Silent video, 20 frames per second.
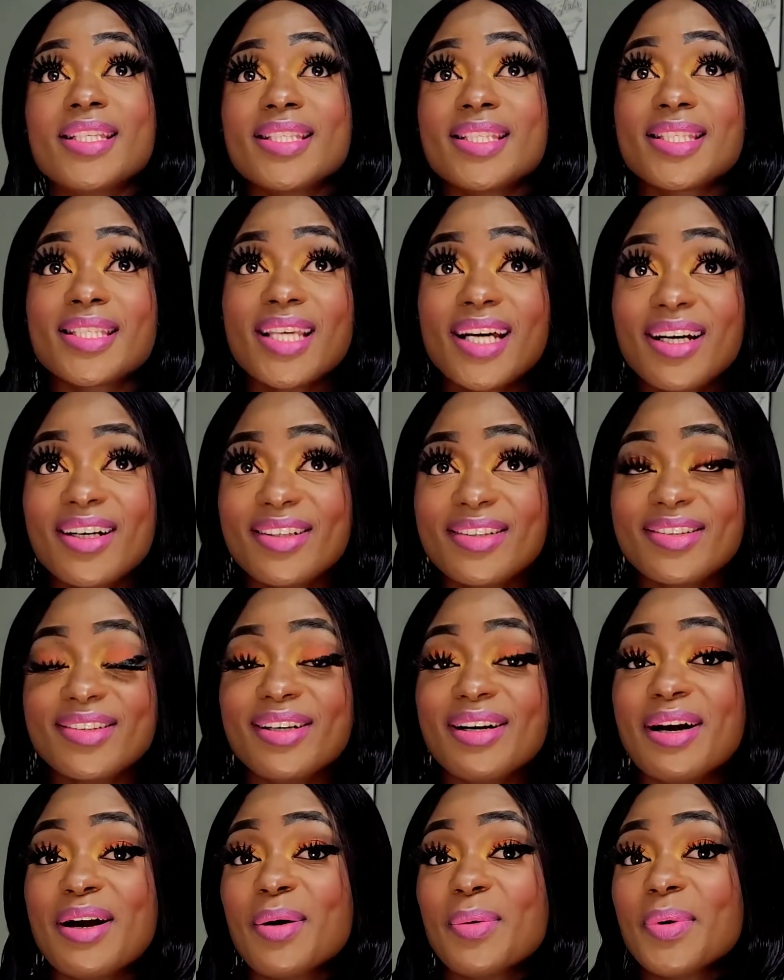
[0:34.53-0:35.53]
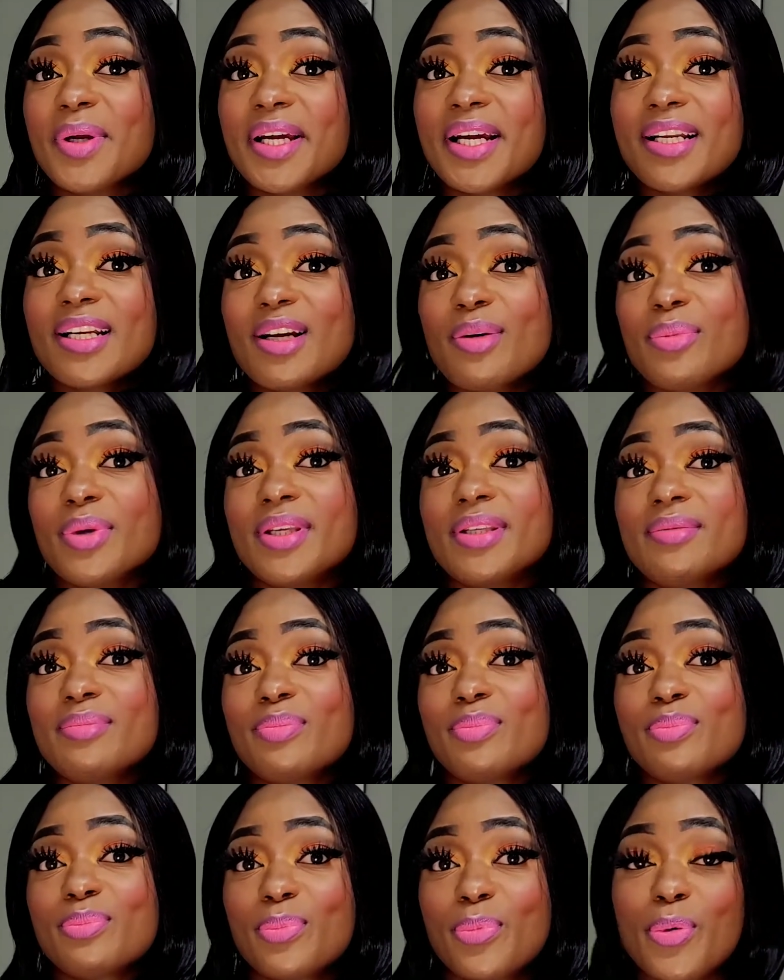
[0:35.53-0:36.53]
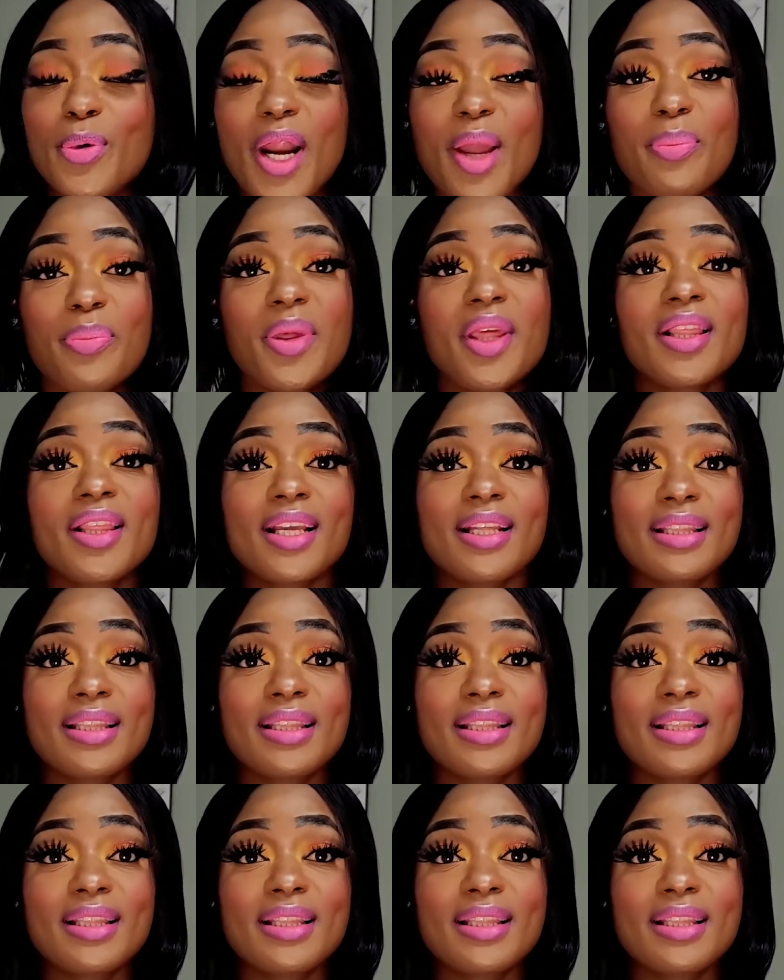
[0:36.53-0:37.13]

So we're gonna be prepping the